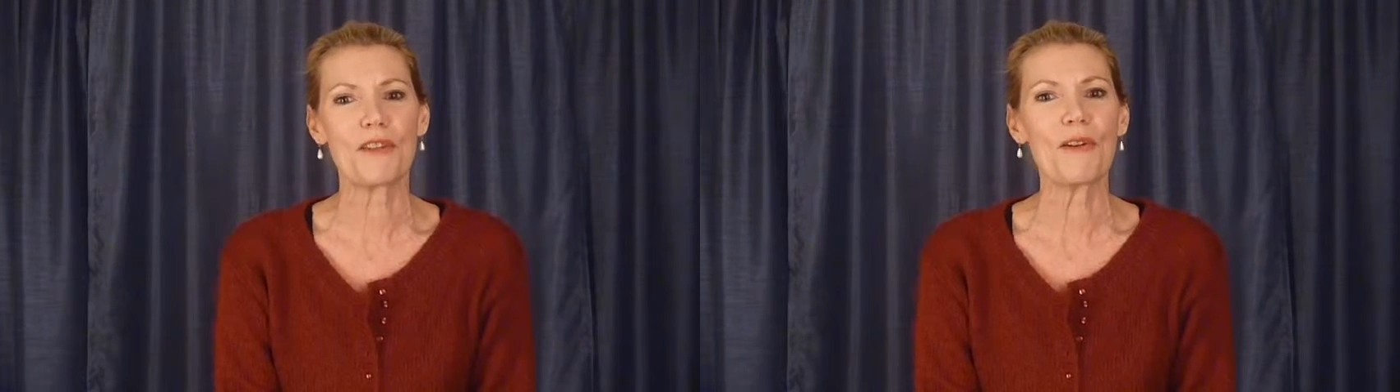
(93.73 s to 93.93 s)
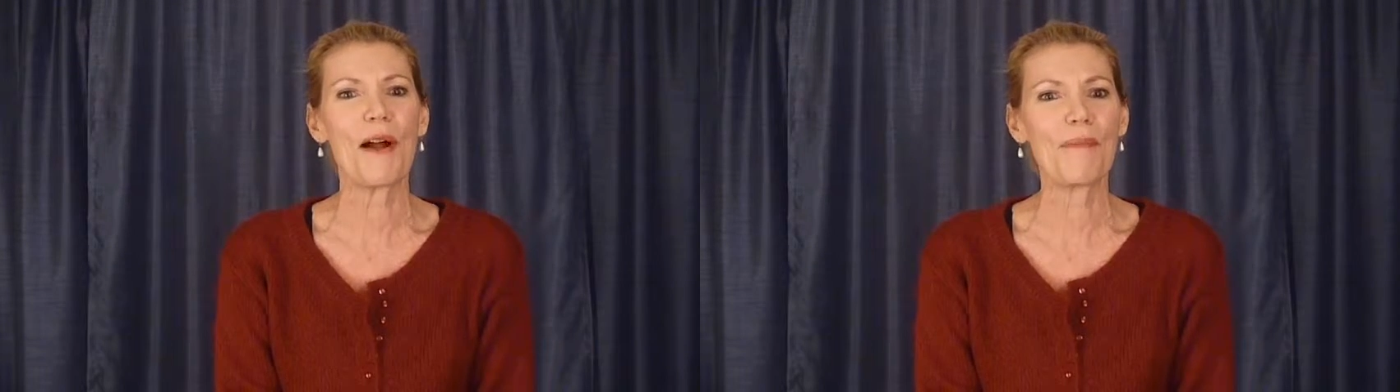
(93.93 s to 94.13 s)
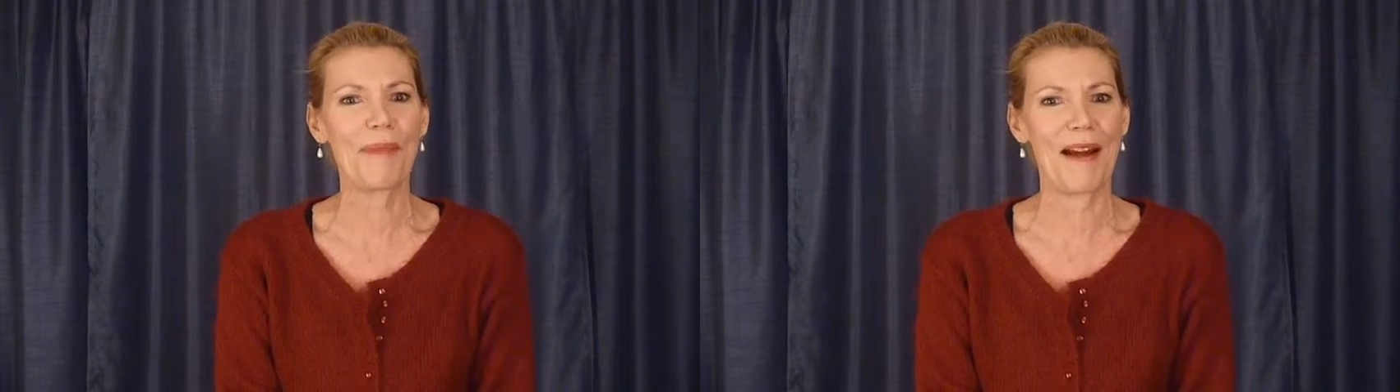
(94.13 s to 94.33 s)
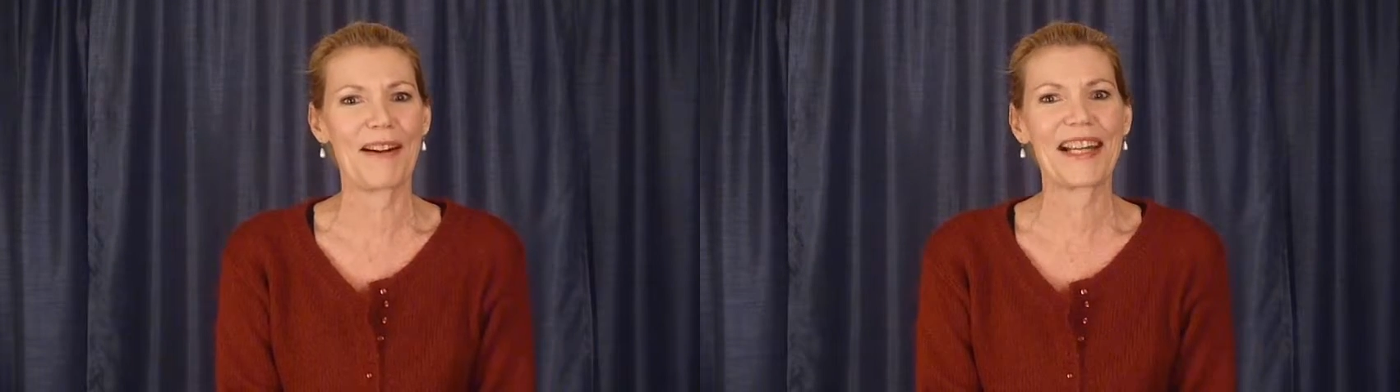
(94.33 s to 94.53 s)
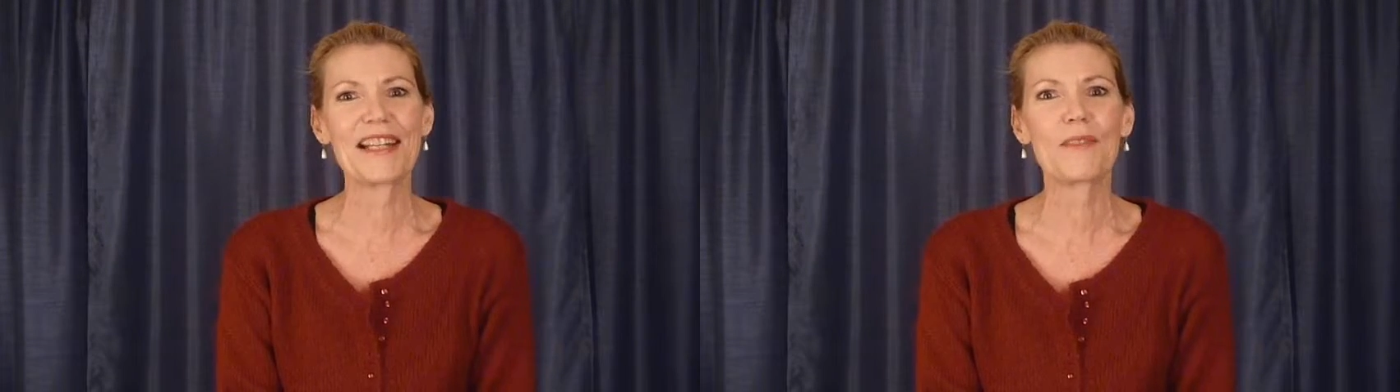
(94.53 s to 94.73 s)
to
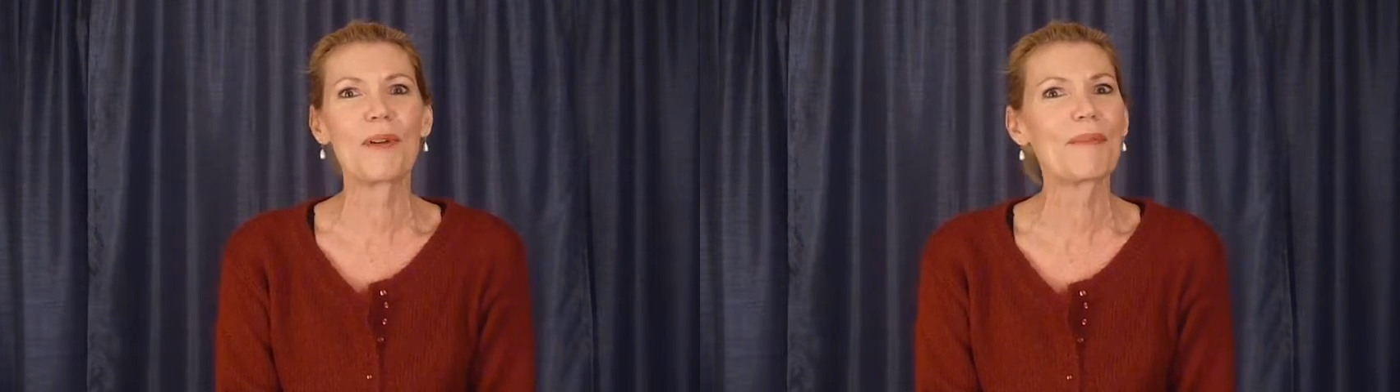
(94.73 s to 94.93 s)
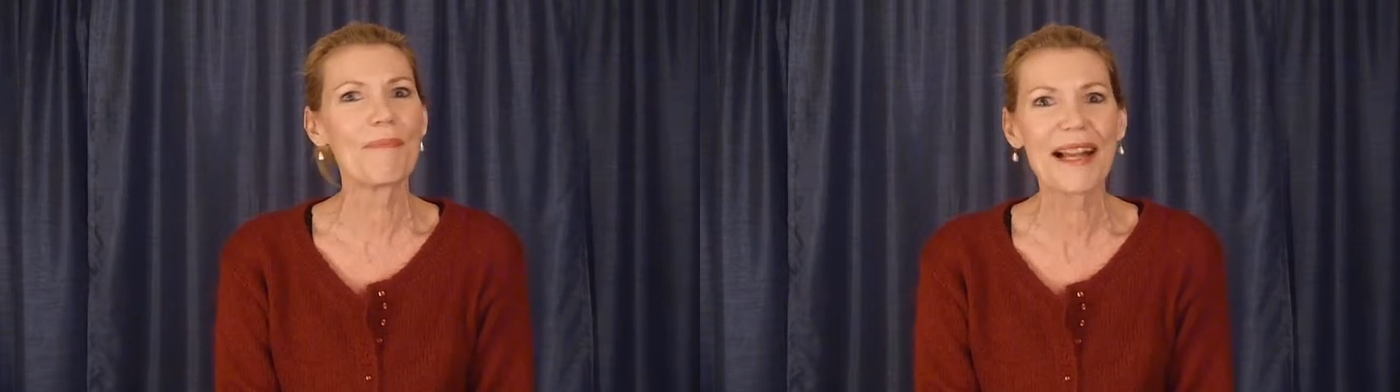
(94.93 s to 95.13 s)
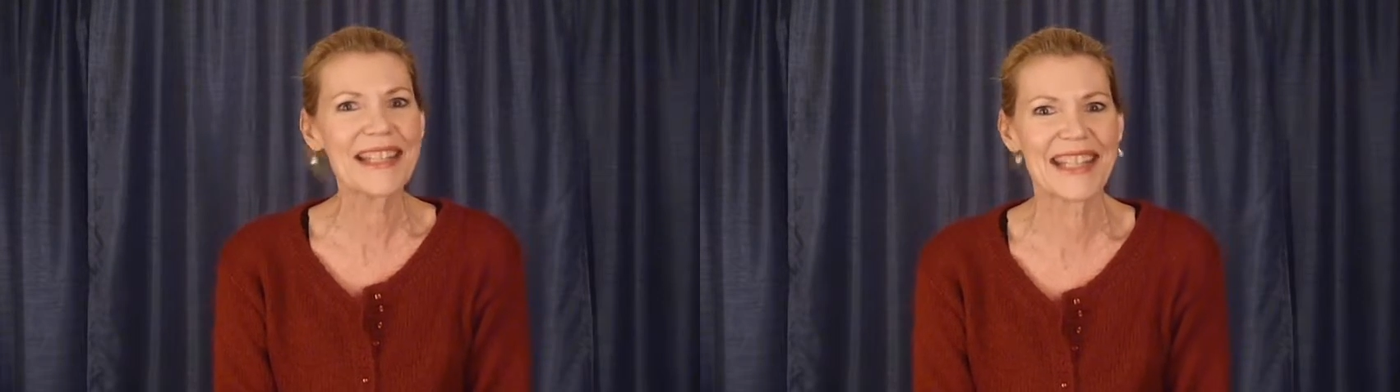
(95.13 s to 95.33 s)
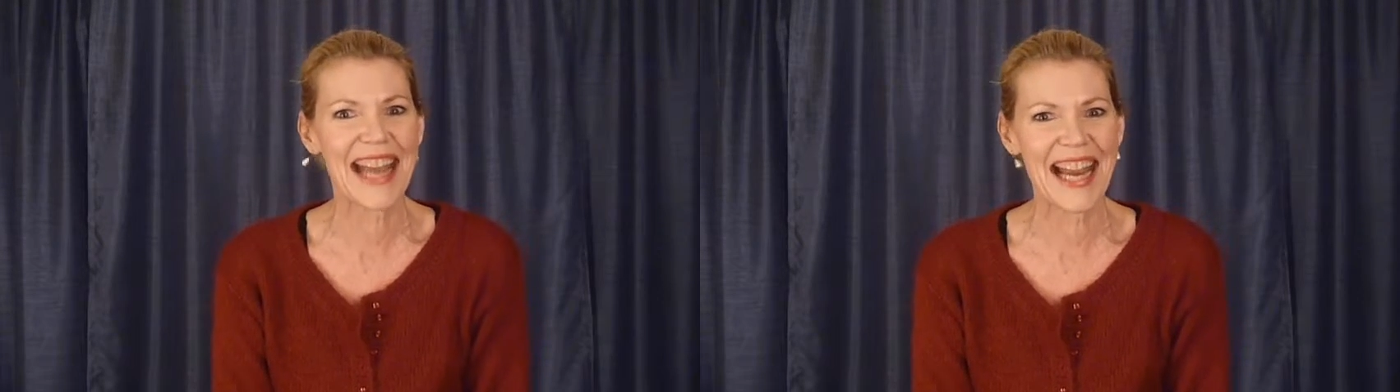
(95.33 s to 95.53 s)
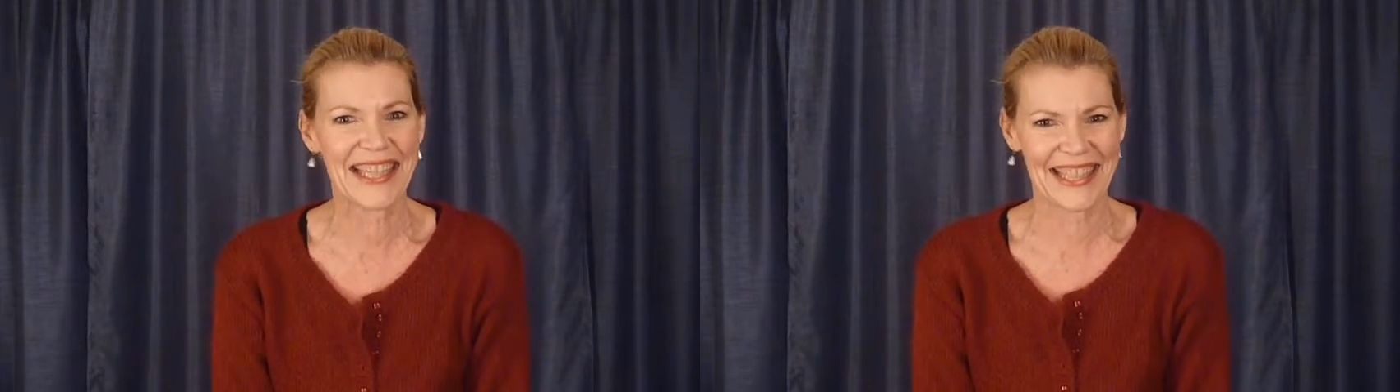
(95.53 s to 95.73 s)
Americans with
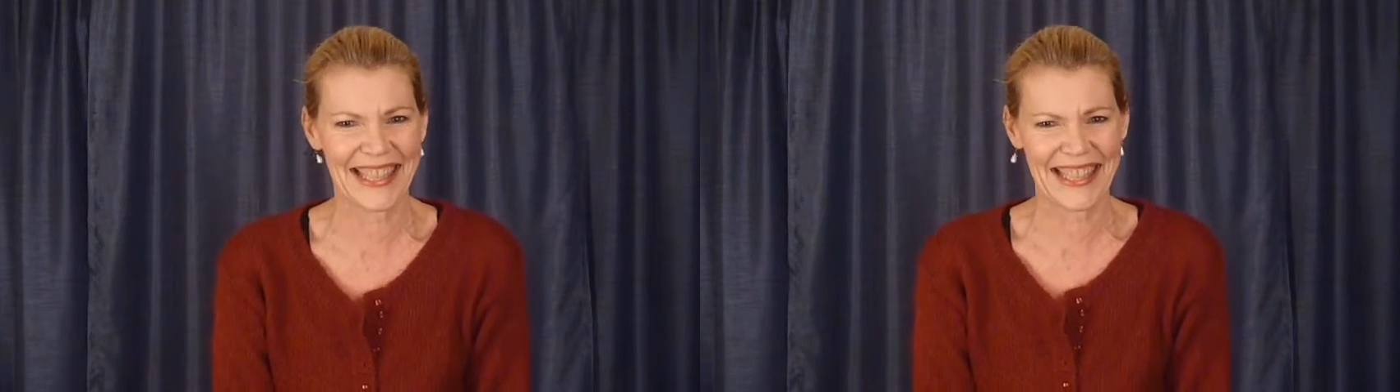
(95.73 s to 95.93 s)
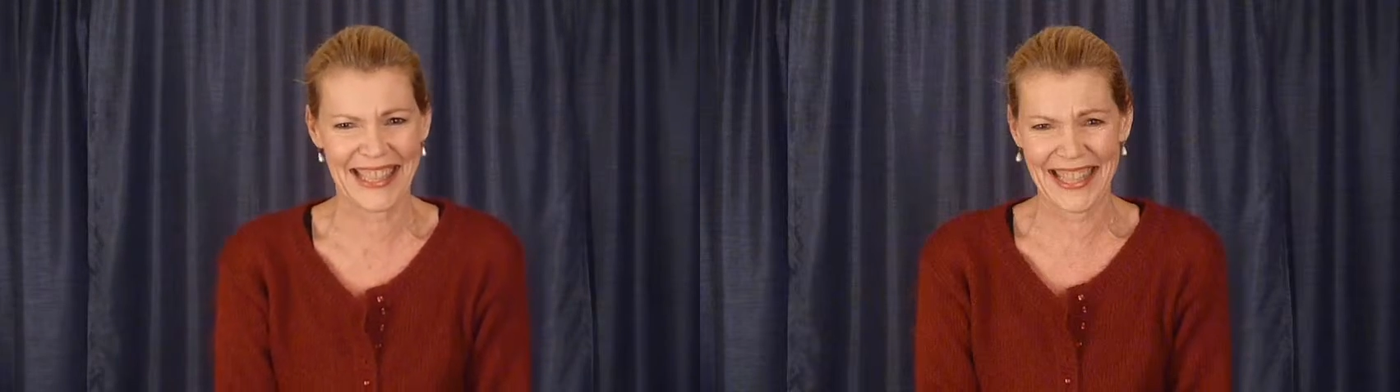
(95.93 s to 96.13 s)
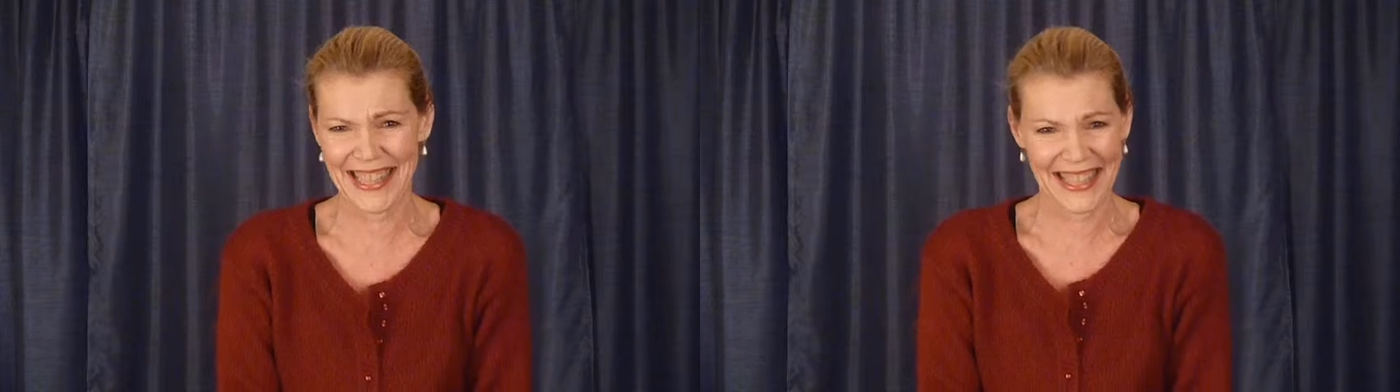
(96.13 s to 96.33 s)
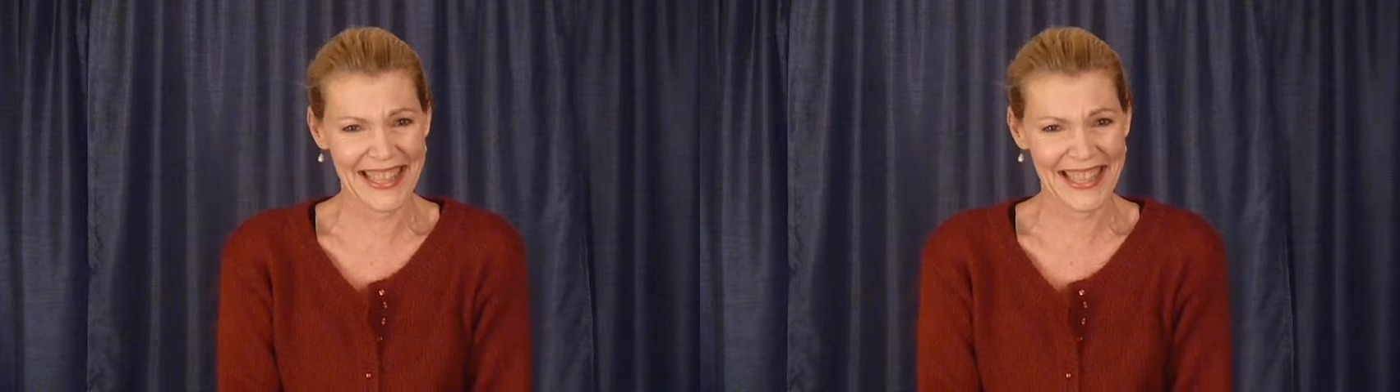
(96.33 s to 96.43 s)
mustaches.